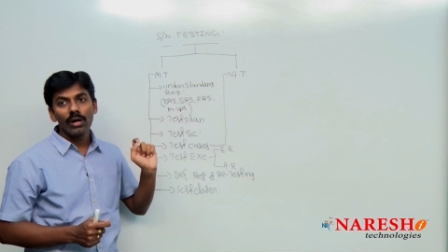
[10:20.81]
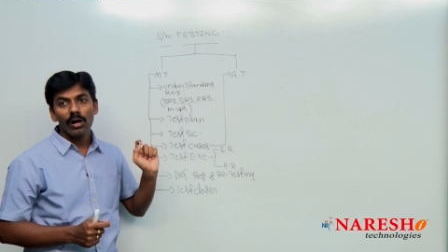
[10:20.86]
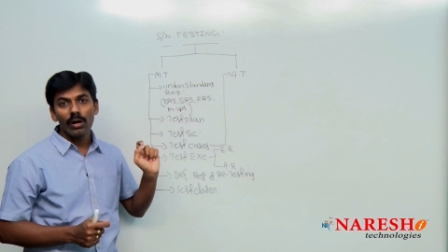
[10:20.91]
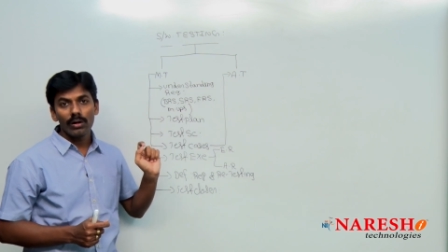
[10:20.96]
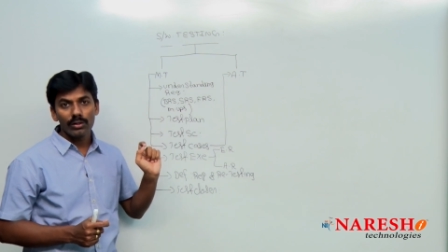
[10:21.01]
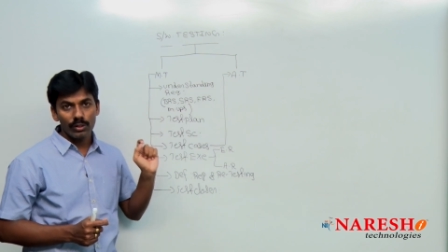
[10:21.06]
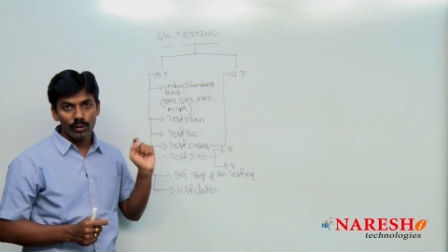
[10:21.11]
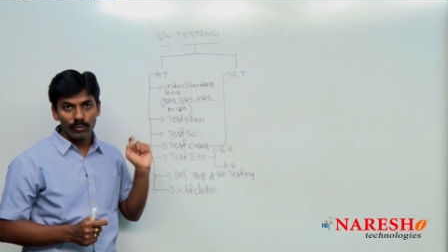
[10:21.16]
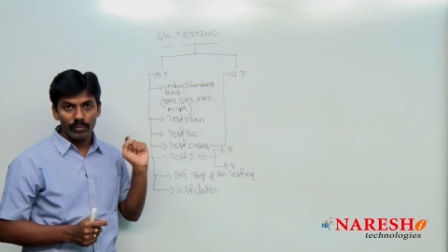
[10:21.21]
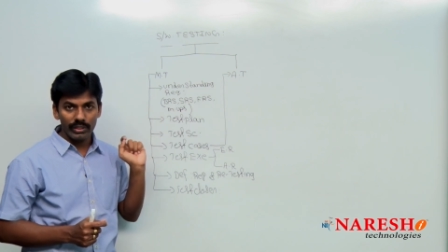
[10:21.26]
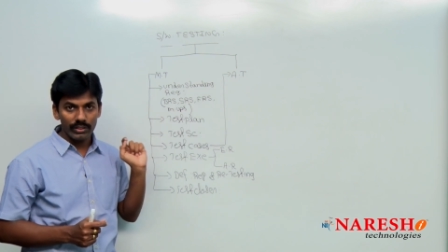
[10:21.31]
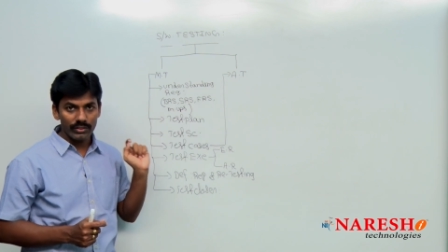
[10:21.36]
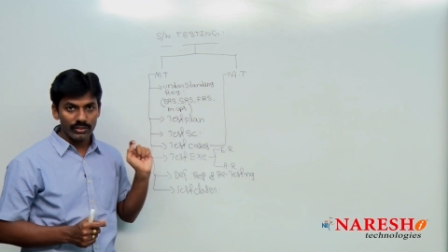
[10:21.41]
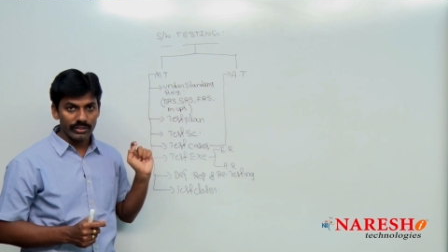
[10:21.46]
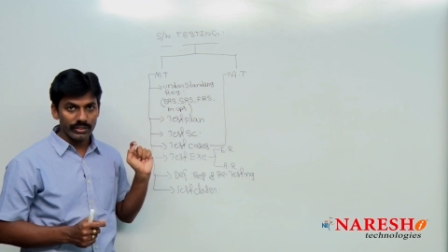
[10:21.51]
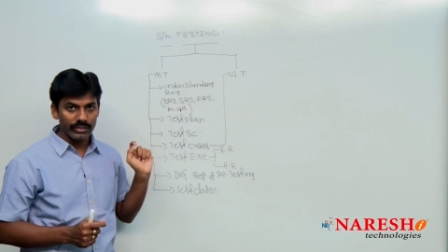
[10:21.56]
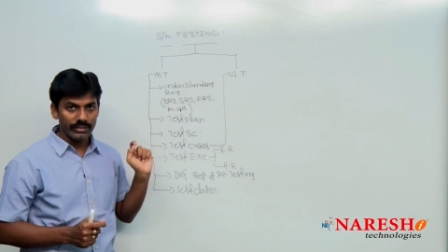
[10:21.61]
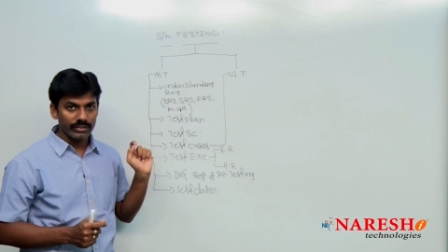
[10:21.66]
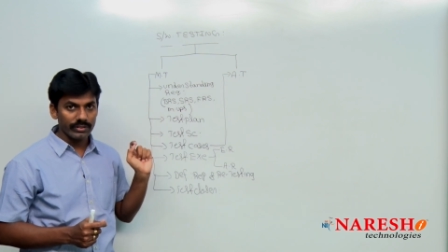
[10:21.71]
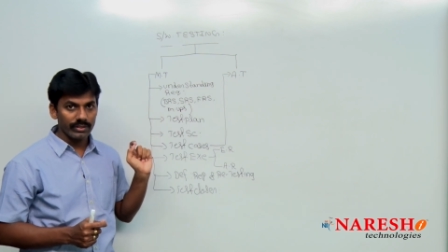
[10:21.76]

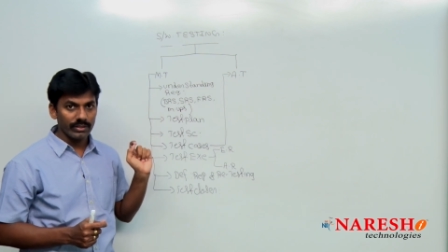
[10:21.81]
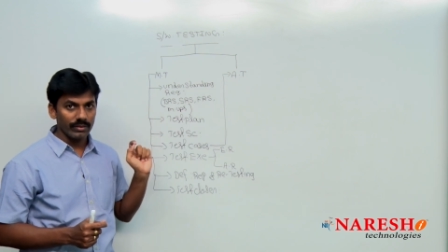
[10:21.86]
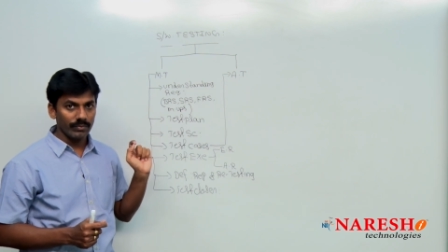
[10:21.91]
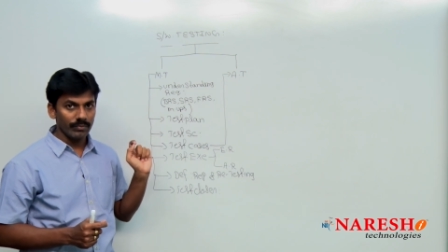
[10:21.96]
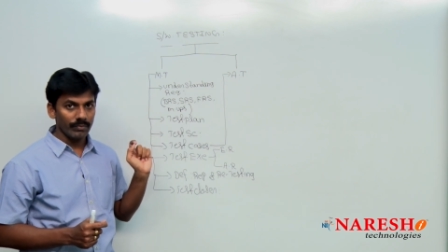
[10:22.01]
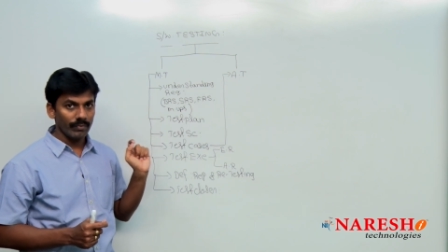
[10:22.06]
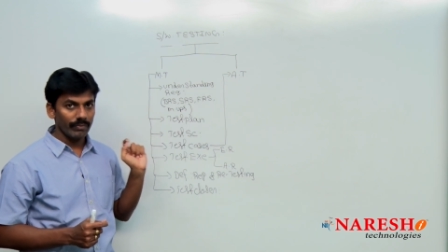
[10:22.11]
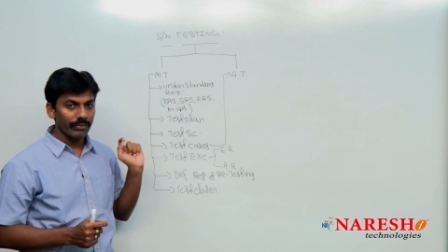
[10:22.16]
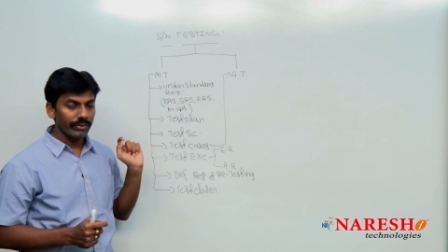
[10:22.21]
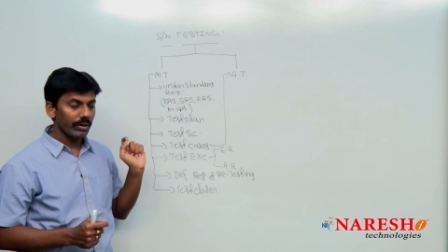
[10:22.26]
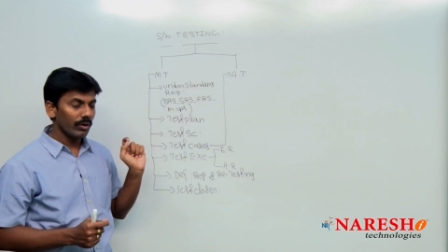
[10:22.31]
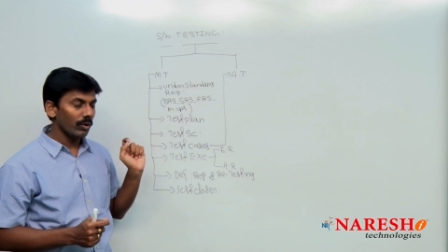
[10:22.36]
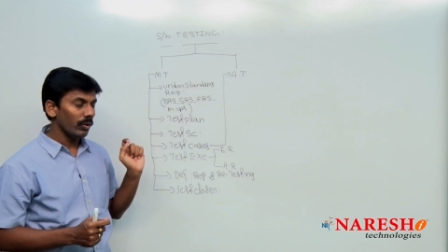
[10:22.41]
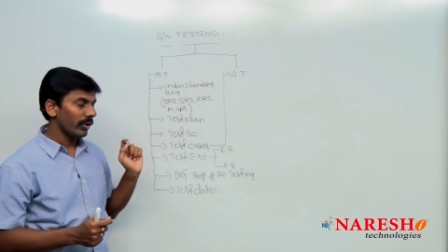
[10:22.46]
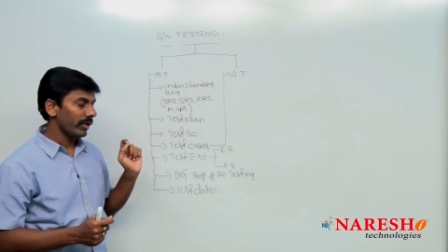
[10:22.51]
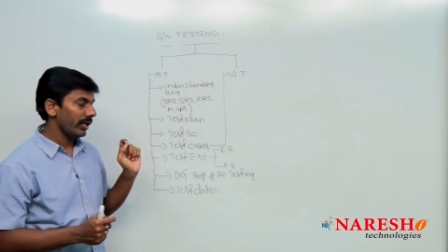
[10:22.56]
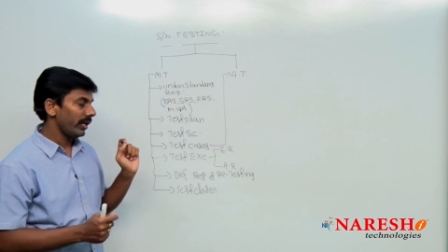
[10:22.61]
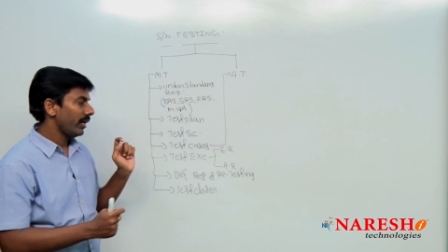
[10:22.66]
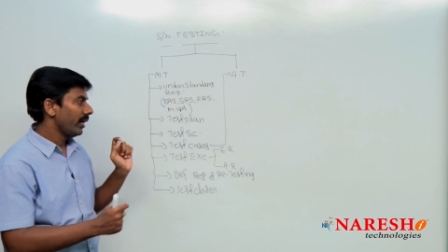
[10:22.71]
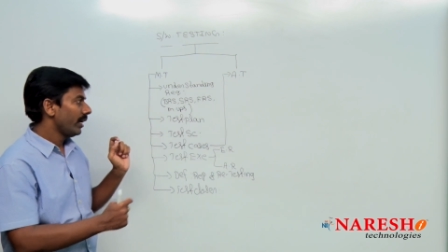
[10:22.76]
automation script.
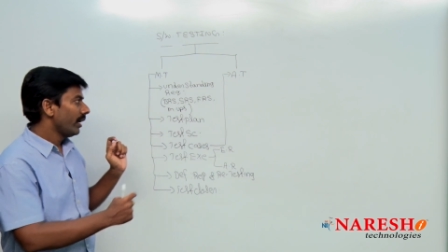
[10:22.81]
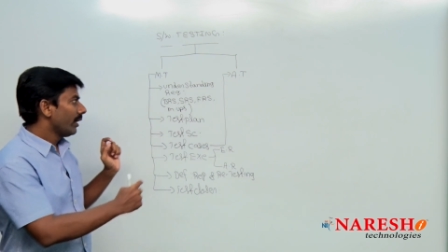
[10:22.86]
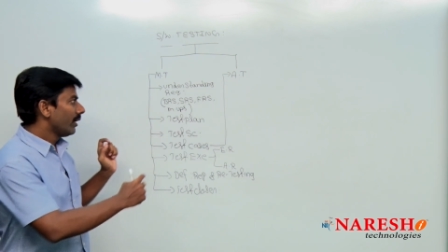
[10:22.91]
Okay.